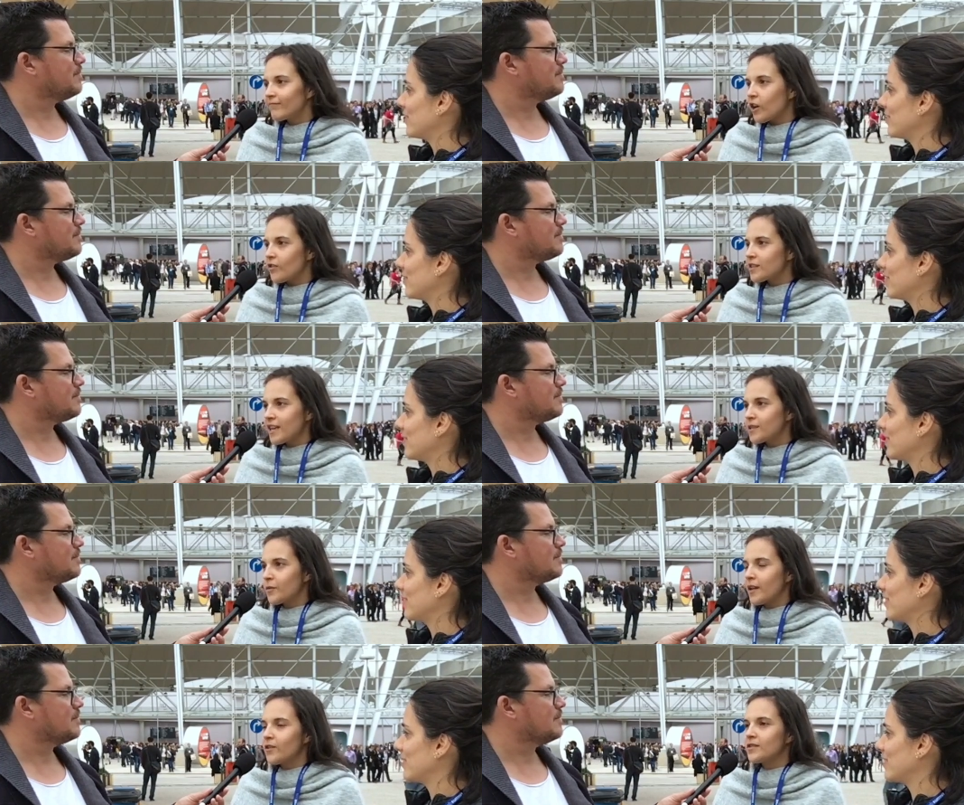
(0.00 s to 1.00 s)
Speaker 1: contact
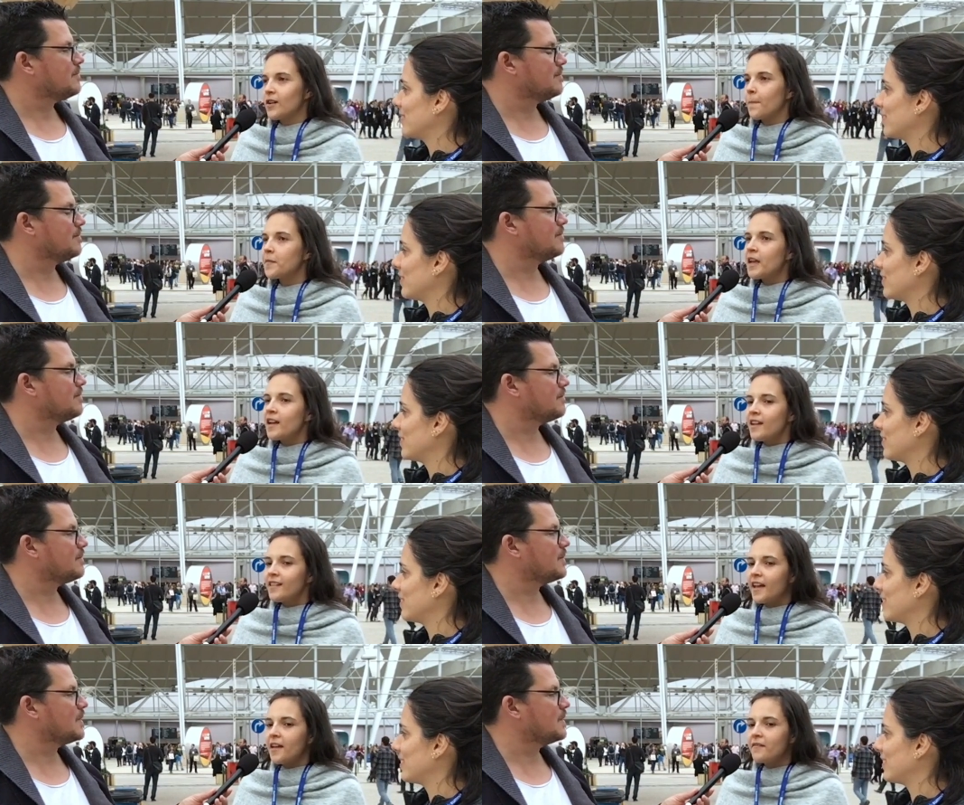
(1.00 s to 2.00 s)
with. So
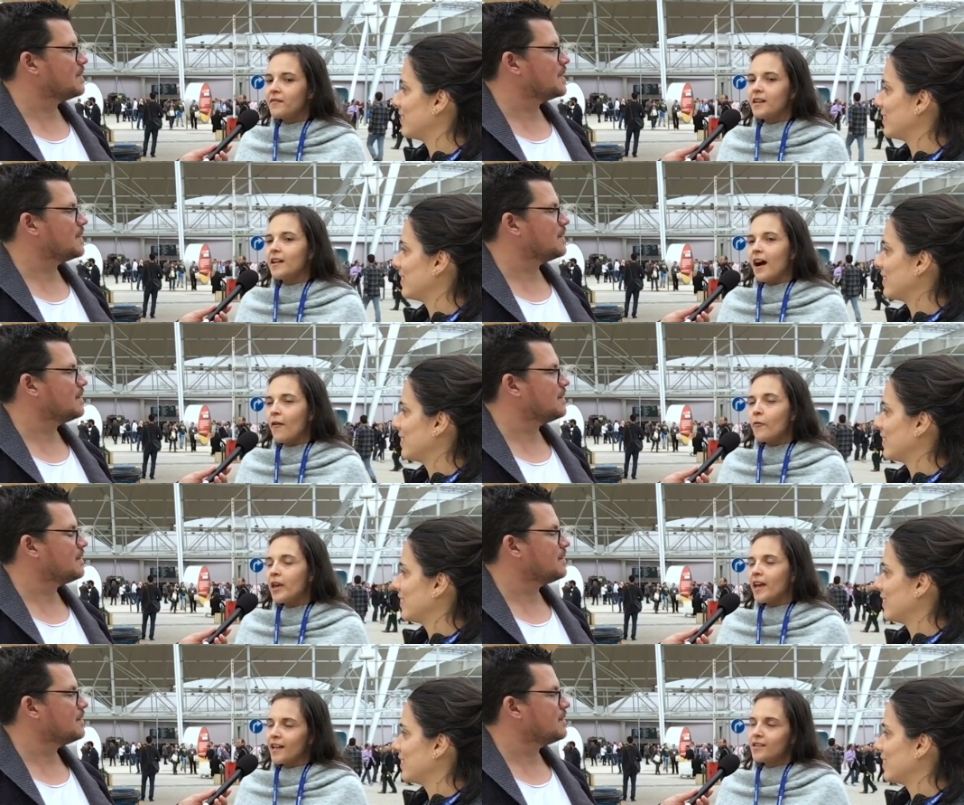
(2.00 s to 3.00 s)
they,
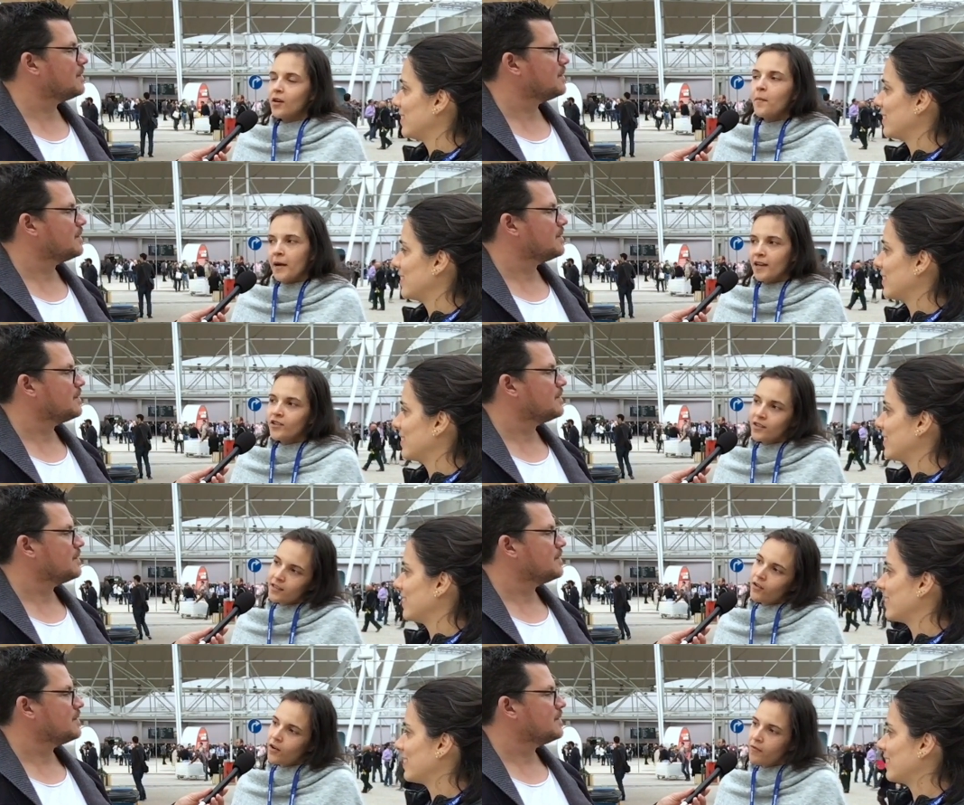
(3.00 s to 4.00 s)
we get so much
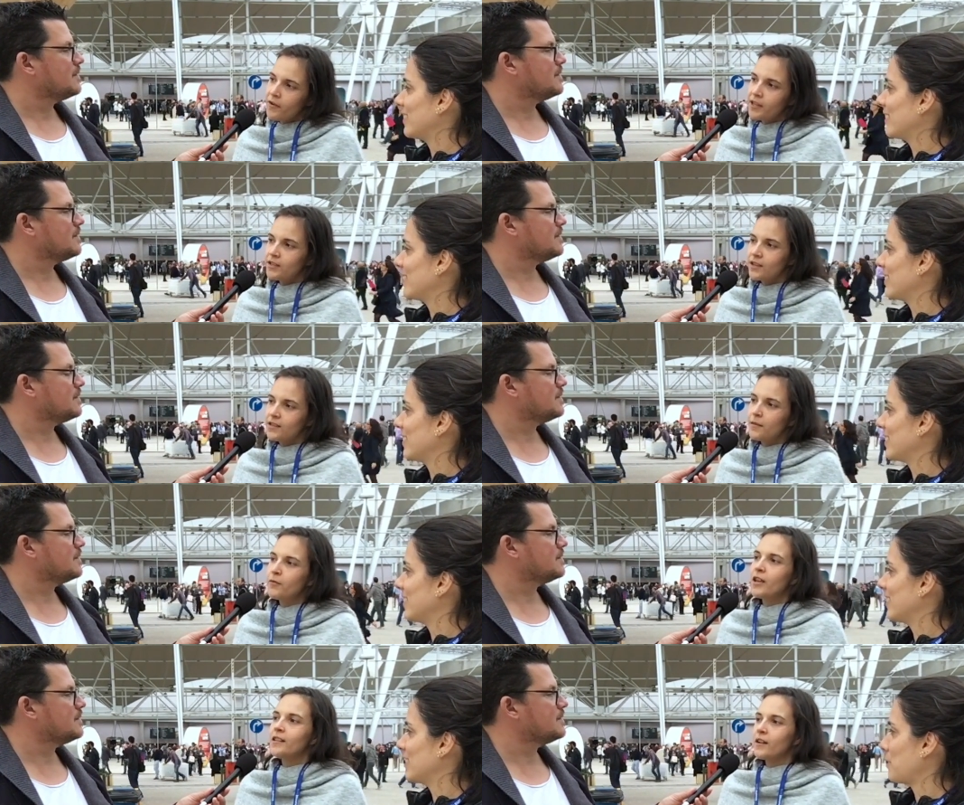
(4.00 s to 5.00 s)
as local friends because they
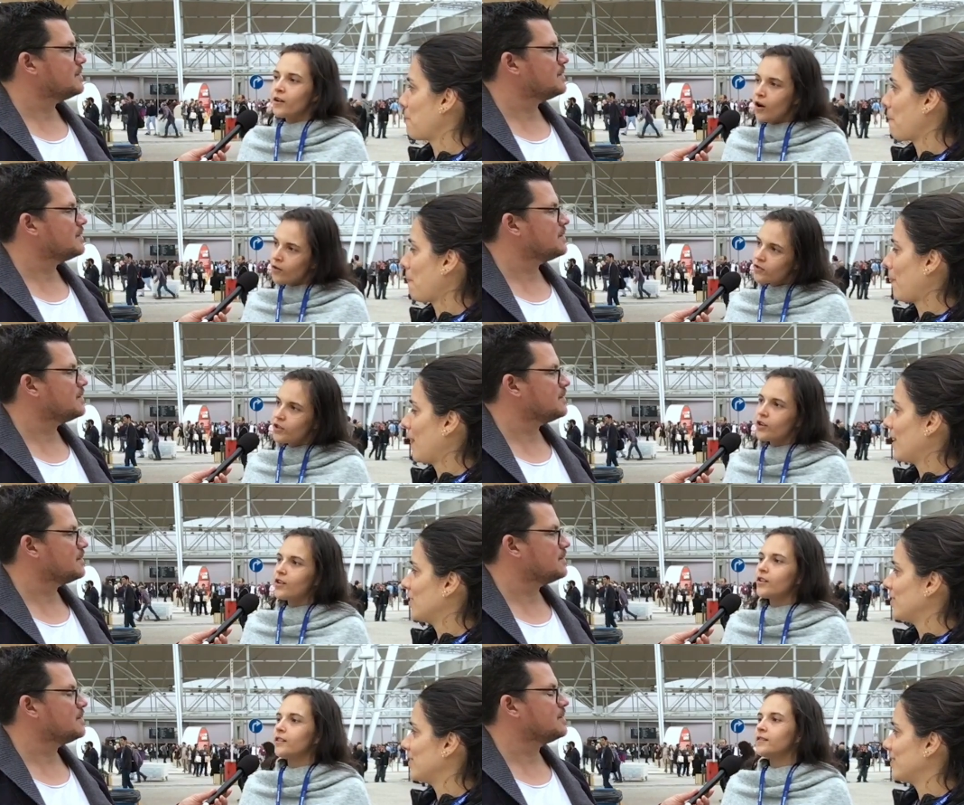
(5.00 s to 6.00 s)
bring their
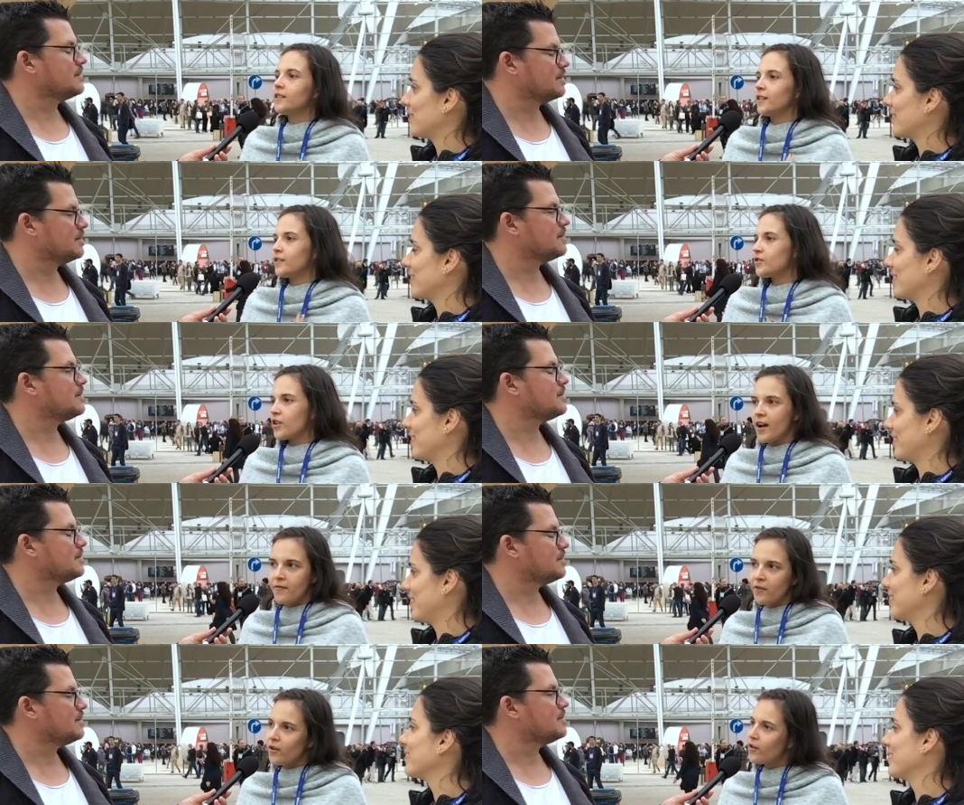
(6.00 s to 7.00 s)
culture, their
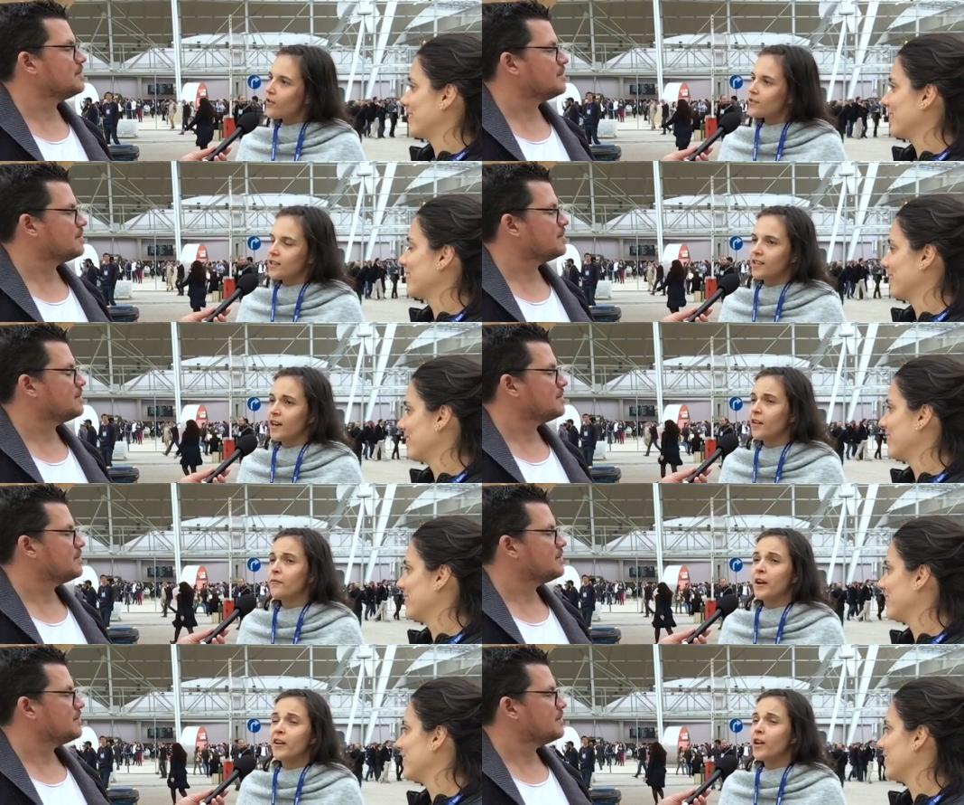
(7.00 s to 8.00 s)
travels, and they're
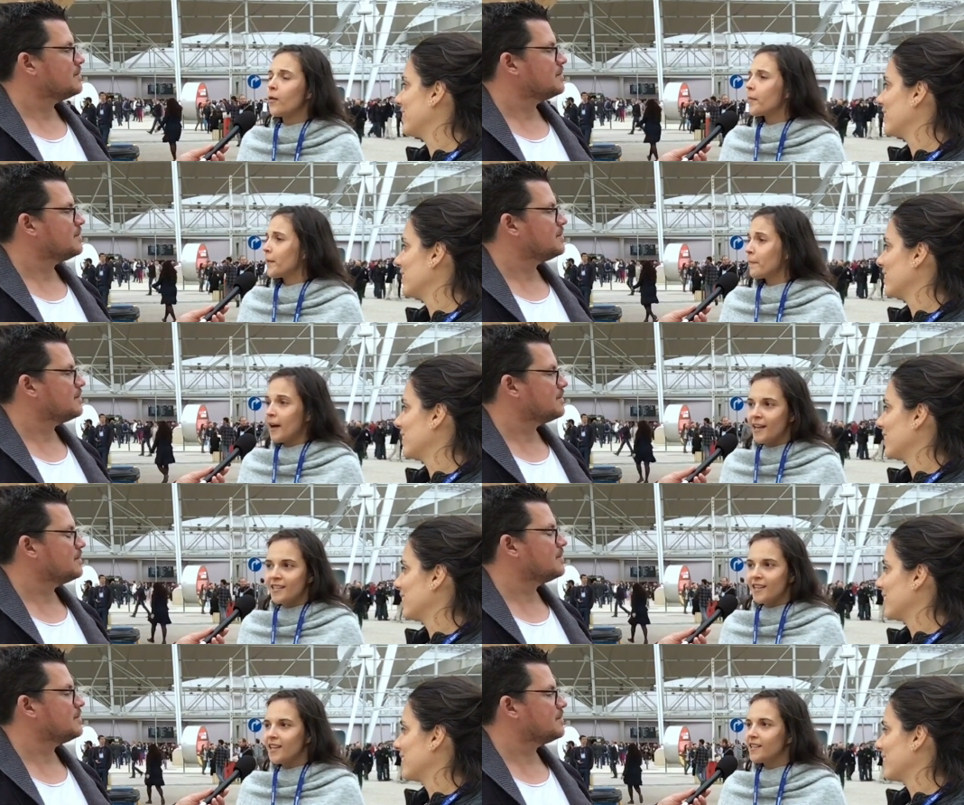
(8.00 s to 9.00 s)
very
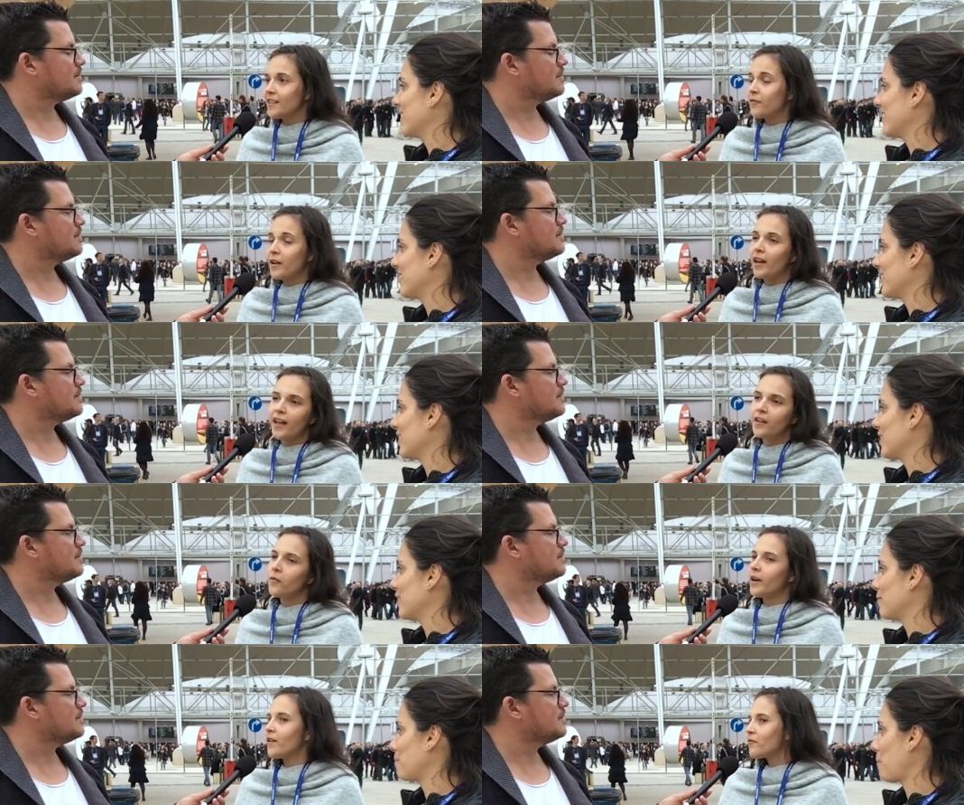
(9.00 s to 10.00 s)
open-minded. They're very like,
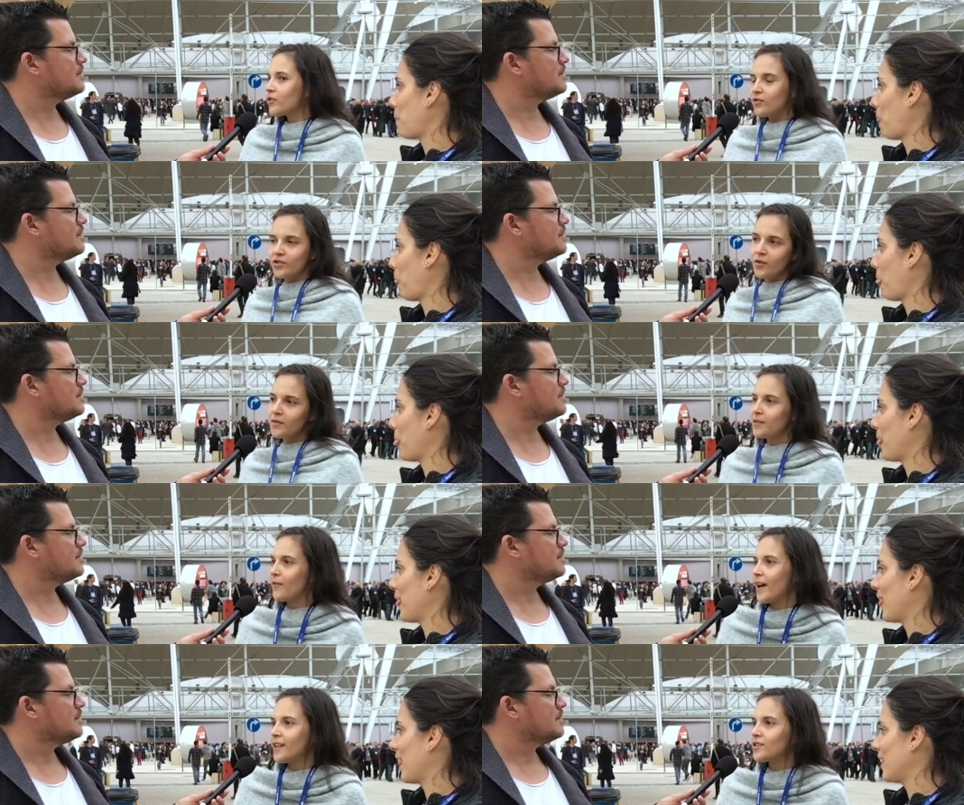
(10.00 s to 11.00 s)
whatever you show is
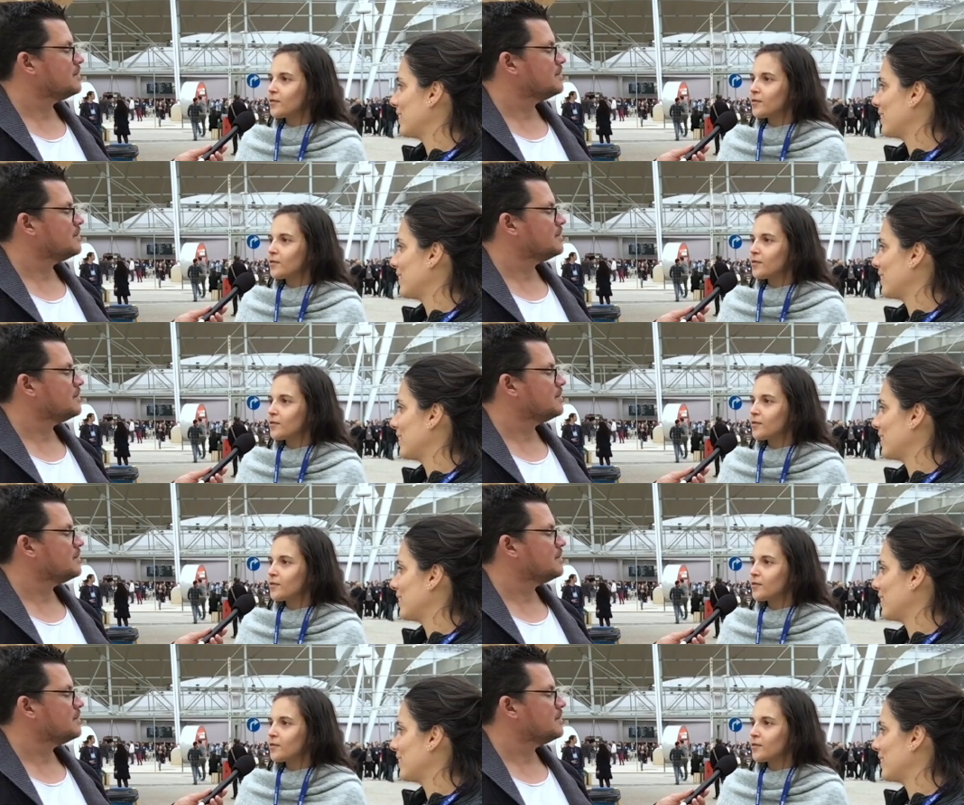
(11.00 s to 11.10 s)
fine